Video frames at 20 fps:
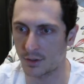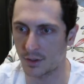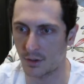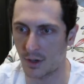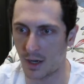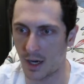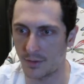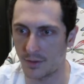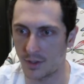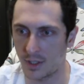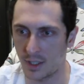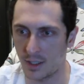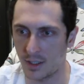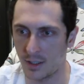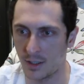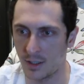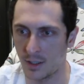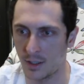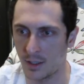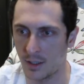of gravity
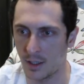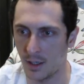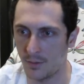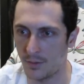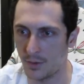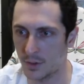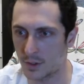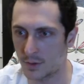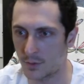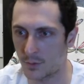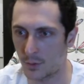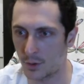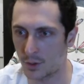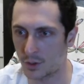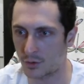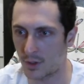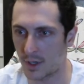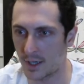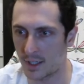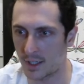of those 4
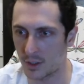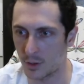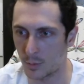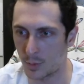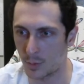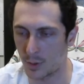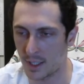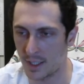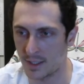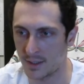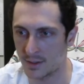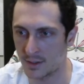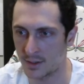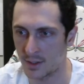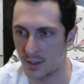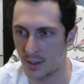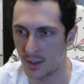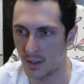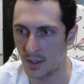triangular planes,